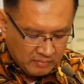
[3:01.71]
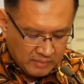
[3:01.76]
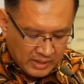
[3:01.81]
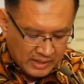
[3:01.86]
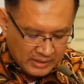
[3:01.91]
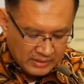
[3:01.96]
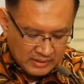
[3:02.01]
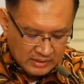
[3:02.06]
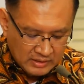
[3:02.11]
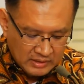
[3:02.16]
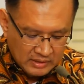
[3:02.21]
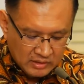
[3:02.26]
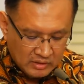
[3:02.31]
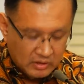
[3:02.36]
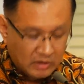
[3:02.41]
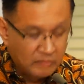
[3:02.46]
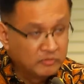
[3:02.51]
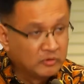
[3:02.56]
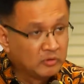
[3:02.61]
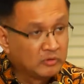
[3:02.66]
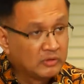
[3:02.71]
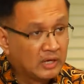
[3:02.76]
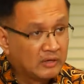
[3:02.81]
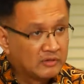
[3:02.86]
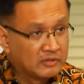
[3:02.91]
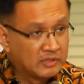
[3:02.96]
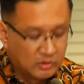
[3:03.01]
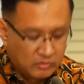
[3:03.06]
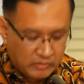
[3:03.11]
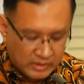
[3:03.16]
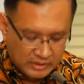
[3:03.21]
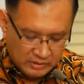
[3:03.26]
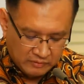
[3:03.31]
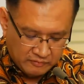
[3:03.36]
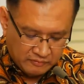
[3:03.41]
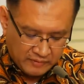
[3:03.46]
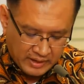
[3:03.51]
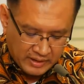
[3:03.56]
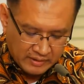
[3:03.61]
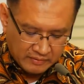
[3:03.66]
by the year of
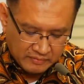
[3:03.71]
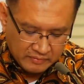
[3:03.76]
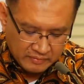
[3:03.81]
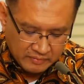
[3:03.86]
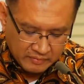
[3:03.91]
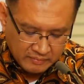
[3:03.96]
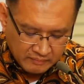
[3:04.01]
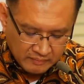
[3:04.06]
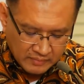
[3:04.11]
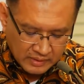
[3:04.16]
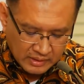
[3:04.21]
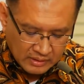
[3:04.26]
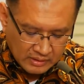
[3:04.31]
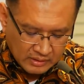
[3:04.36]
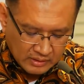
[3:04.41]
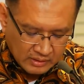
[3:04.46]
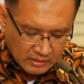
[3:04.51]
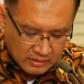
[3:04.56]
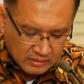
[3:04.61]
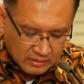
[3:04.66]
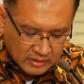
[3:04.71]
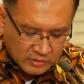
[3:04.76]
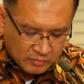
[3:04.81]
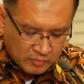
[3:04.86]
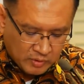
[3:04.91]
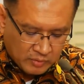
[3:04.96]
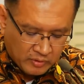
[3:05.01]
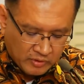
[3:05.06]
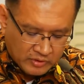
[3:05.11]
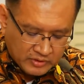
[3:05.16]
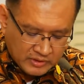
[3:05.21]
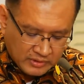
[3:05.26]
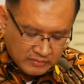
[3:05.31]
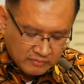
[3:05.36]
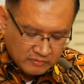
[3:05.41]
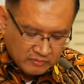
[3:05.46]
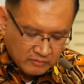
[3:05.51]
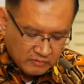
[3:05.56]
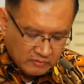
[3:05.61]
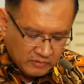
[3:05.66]
2025 this
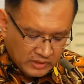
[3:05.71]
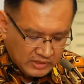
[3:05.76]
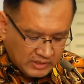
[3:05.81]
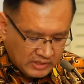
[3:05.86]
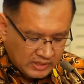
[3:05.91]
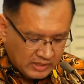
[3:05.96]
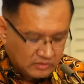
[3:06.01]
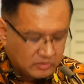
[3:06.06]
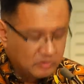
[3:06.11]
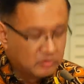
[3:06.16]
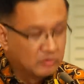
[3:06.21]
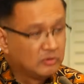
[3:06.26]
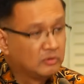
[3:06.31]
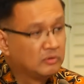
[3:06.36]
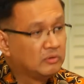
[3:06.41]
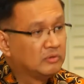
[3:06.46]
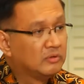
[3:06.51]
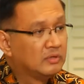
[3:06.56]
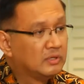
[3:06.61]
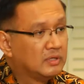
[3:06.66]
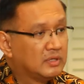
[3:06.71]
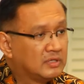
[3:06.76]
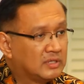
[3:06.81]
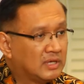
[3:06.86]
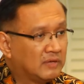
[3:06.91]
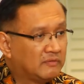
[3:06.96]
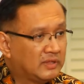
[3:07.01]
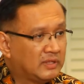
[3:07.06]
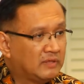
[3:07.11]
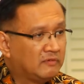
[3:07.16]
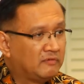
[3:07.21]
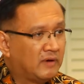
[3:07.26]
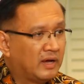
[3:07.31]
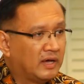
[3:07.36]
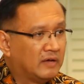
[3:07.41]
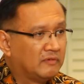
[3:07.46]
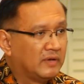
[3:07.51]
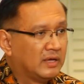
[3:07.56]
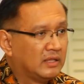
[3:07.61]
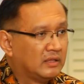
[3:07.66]
proportion will change to
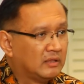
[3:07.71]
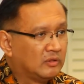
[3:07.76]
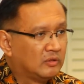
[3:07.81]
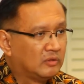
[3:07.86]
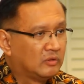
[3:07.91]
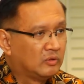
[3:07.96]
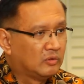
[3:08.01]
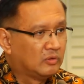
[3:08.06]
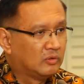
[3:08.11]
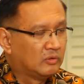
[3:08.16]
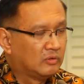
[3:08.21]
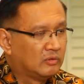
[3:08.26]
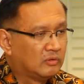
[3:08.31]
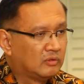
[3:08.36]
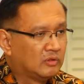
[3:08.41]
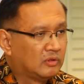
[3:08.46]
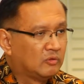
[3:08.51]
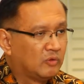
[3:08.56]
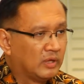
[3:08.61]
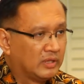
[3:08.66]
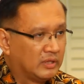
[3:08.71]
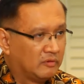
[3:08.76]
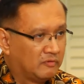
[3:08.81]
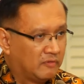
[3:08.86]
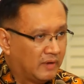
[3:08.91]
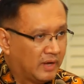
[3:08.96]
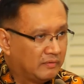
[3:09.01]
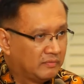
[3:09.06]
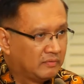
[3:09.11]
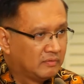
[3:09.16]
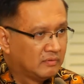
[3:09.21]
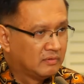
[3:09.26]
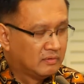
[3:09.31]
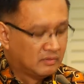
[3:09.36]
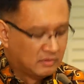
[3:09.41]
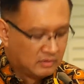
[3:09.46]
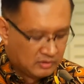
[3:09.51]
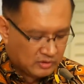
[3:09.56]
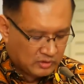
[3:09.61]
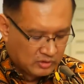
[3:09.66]
75 and 25
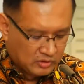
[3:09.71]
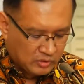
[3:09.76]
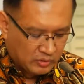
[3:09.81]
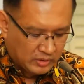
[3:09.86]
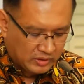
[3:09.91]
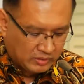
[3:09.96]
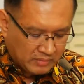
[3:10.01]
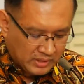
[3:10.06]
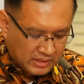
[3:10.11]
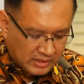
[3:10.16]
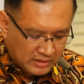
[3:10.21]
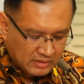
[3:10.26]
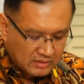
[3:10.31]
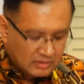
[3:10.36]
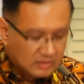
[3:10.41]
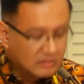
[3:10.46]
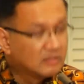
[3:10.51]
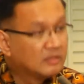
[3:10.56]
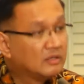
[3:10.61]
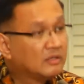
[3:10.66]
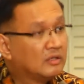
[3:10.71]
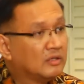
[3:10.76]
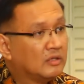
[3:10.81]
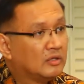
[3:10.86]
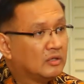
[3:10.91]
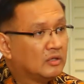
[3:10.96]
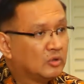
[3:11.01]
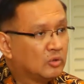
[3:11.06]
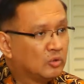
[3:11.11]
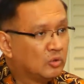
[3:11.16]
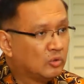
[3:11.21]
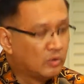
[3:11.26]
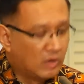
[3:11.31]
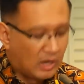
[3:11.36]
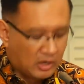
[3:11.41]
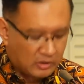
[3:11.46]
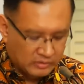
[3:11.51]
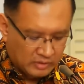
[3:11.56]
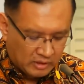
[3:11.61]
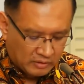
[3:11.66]
so it means two
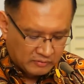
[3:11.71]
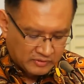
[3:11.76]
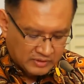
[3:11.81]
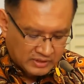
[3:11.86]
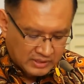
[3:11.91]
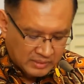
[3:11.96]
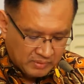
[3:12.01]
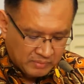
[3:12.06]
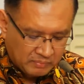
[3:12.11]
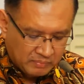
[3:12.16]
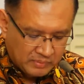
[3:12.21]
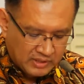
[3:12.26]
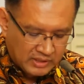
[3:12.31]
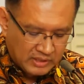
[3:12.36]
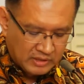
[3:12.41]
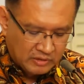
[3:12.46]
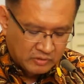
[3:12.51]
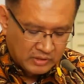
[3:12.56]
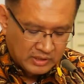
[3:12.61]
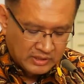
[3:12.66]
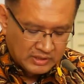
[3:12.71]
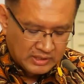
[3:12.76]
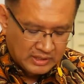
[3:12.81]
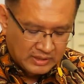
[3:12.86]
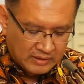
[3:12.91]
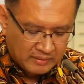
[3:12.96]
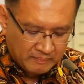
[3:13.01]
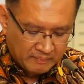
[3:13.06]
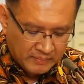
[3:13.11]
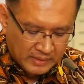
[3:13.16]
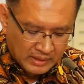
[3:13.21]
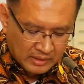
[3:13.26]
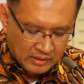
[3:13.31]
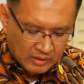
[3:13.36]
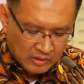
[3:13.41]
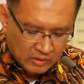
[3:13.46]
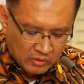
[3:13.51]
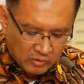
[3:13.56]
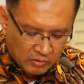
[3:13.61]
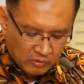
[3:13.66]
out of three people in Indonesia
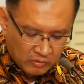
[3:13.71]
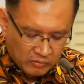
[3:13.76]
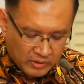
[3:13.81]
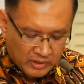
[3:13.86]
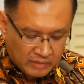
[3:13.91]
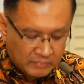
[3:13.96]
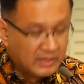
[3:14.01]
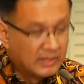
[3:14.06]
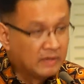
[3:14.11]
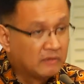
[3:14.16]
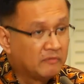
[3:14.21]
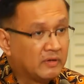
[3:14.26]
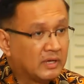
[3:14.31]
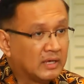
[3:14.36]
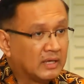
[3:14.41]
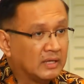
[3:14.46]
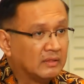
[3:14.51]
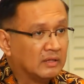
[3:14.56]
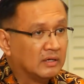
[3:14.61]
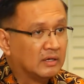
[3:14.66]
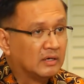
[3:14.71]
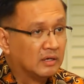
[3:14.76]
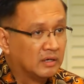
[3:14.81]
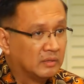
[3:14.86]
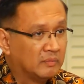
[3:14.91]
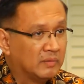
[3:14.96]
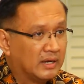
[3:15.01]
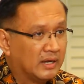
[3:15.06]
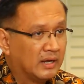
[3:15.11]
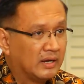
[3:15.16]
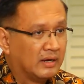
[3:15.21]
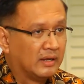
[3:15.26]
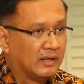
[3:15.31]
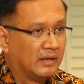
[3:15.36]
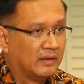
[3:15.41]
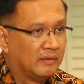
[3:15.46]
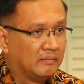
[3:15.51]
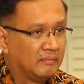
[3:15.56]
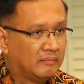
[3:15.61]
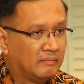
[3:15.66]
will be living in the urban
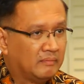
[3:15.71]
area